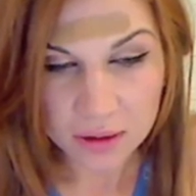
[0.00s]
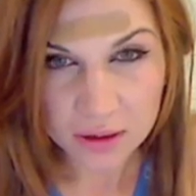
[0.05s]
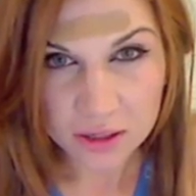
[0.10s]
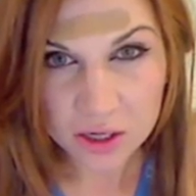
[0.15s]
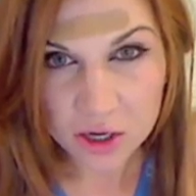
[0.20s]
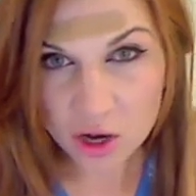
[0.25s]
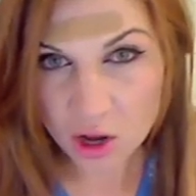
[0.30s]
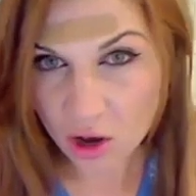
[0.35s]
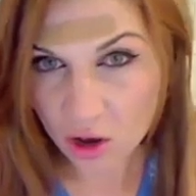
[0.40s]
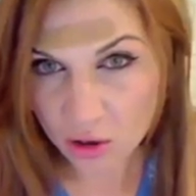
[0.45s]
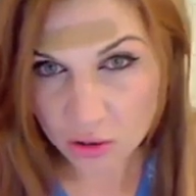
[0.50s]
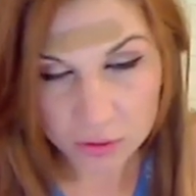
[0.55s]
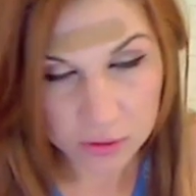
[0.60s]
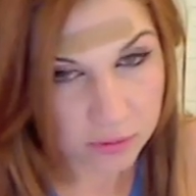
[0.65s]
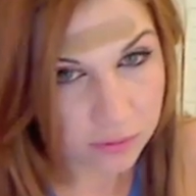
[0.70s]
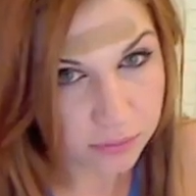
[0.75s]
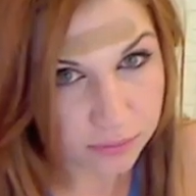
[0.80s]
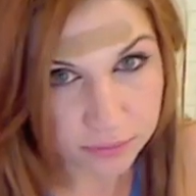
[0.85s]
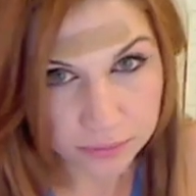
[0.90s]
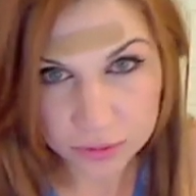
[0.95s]
no,
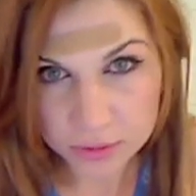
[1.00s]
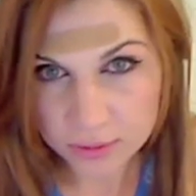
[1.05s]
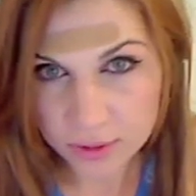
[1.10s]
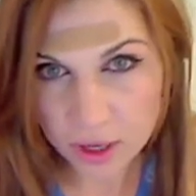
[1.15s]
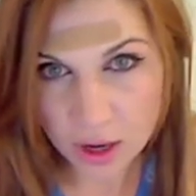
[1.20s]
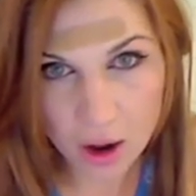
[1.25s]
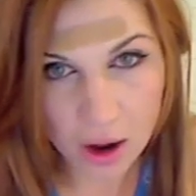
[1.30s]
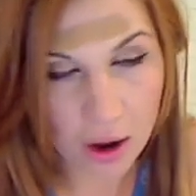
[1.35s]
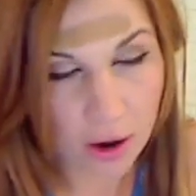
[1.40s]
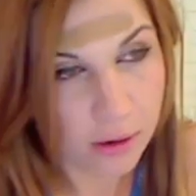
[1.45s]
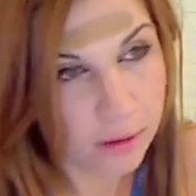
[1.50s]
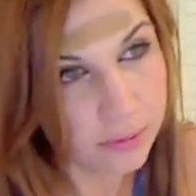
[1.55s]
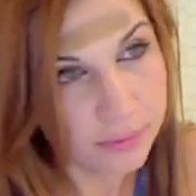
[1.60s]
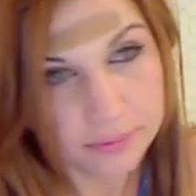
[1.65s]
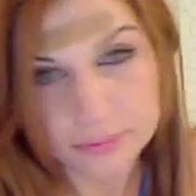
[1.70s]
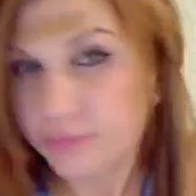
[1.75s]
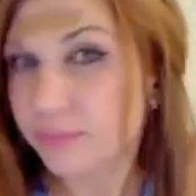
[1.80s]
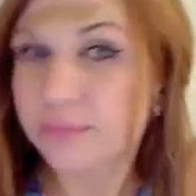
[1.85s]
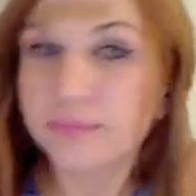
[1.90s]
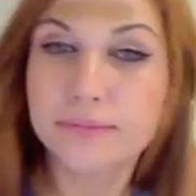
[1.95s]
no,
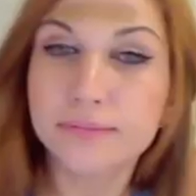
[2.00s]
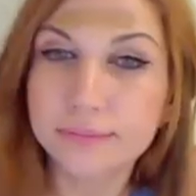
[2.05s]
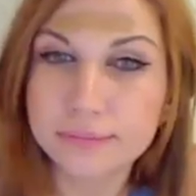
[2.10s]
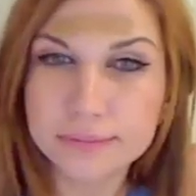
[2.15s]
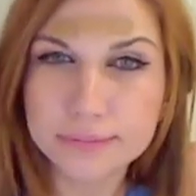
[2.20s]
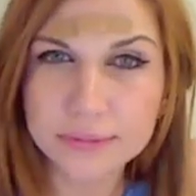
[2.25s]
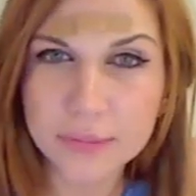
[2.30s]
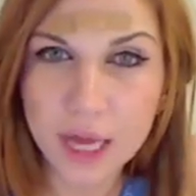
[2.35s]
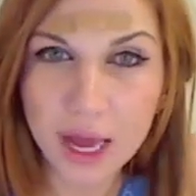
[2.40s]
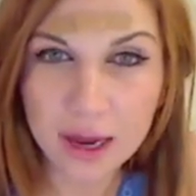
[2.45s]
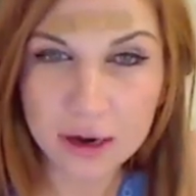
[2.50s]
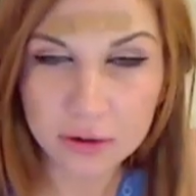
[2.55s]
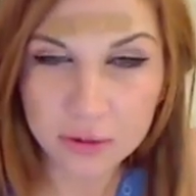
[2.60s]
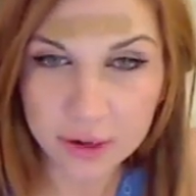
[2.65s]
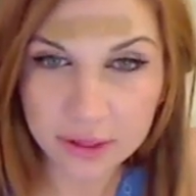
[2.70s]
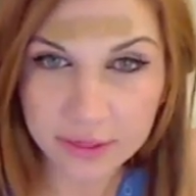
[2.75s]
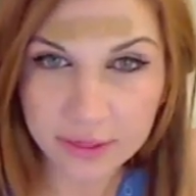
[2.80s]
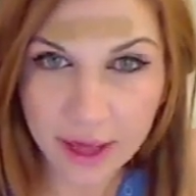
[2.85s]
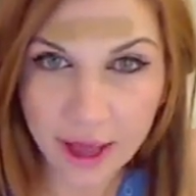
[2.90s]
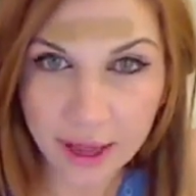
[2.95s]
I don't
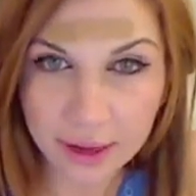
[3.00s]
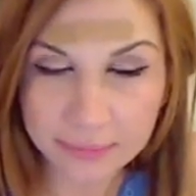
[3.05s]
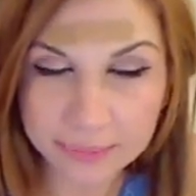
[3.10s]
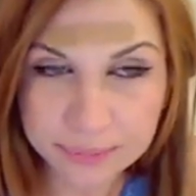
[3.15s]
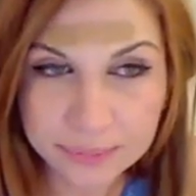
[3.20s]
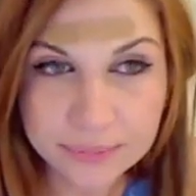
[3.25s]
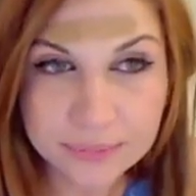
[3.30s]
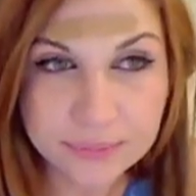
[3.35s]
want that.